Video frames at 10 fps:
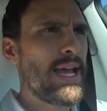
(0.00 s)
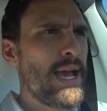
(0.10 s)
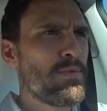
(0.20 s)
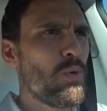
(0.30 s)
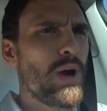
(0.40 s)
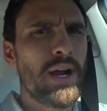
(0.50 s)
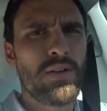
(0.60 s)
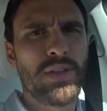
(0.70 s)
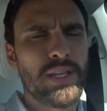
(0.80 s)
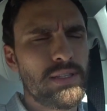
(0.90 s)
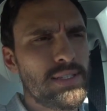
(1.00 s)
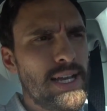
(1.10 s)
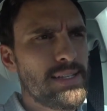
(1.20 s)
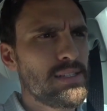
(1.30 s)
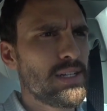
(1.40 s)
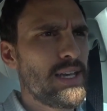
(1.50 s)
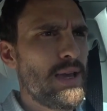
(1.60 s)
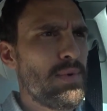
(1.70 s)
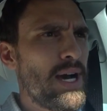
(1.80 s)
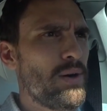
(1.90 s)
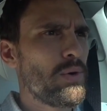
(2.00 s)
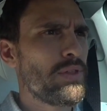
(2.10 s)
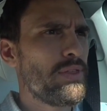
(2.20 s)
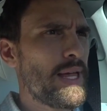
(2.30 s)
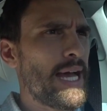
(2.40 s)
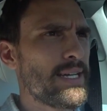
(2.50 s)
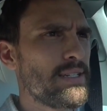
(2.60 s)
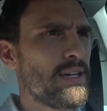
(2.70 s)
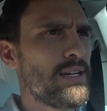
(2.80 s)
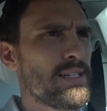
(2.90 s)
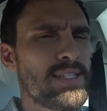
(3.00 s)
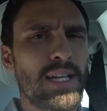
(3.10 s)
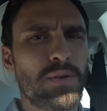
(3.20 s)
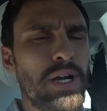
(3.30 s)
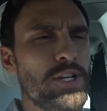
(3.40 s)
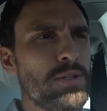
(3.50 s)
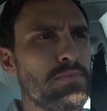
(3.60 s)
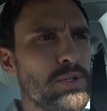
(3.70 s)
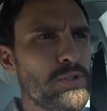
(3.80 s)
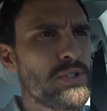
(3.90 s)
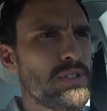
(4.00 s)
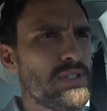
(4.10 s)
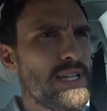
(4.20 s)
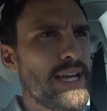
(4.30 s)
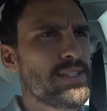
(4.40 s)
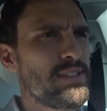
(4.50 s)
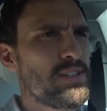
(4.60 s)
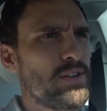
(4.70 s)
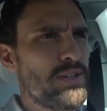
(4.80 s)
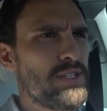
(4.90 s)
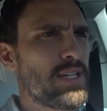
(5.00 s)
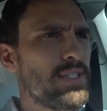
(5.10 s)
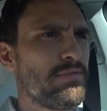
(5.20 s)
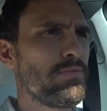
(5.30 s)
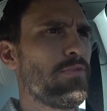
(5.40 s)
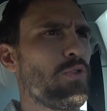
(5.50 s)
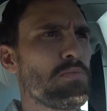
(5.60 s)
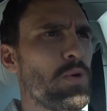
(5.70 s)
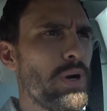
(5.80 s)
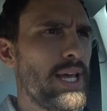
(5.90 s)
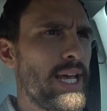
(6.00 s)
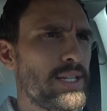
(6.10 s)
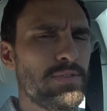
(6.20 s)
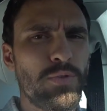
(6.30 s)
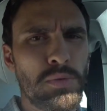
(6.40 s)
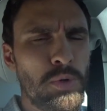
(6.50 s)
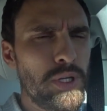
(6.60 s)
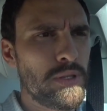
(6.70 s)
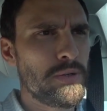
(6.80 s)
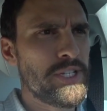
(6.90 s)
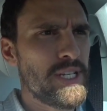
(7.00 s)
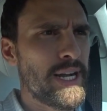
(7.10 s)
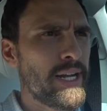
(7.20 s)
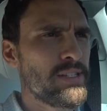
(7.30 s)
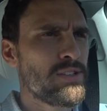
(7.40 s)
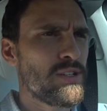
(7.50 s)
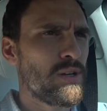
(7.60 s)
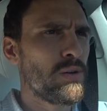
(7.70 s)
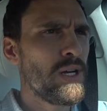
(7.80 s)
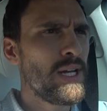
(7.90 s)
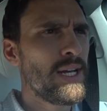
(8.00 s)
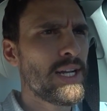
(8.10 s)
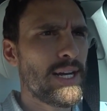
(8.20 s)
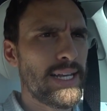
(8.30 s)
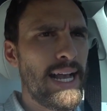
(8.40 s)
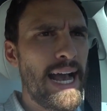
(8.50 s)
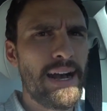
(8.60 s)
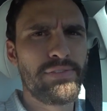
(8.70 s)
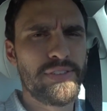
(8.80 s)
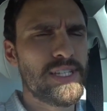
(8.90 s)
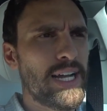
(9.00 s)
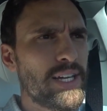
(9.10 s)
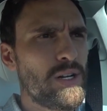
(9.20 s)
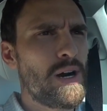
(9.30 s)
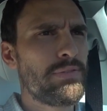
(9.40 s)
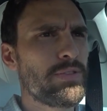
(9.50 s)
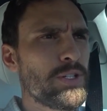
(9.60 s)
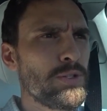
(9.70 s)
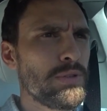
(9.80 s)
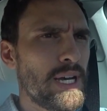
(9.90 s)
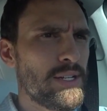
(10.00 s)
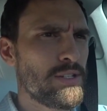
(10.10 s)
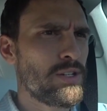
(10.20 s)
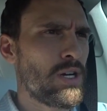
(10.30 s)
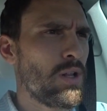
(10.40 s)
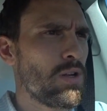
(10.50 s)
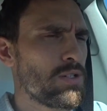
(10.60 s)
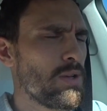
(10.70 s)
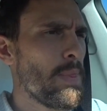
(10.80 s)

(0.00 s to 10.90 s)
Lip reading: am aware that Tesla came out with that acceleration boost. It takes the 0 to 60 from 4.8 to 4.3 seconds, so cutting a half a second off for $2,000,